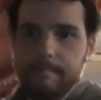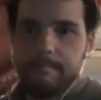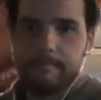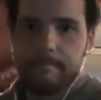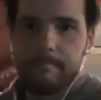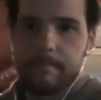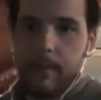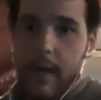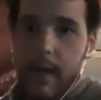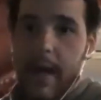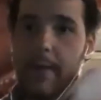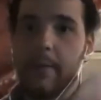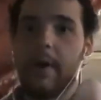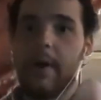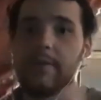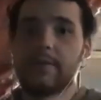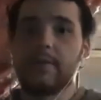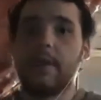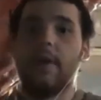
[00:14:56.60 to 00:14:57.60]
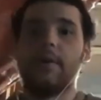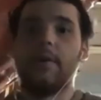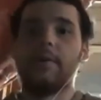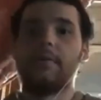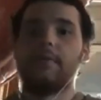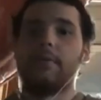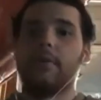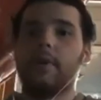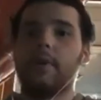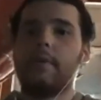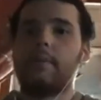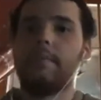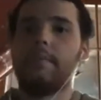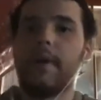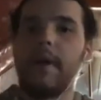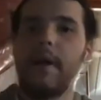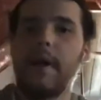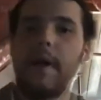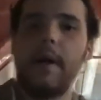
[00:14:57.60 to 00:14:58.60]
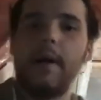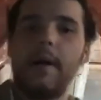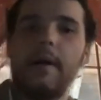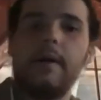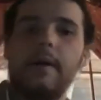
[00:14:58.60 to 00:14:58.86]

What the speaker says: what I was going for. But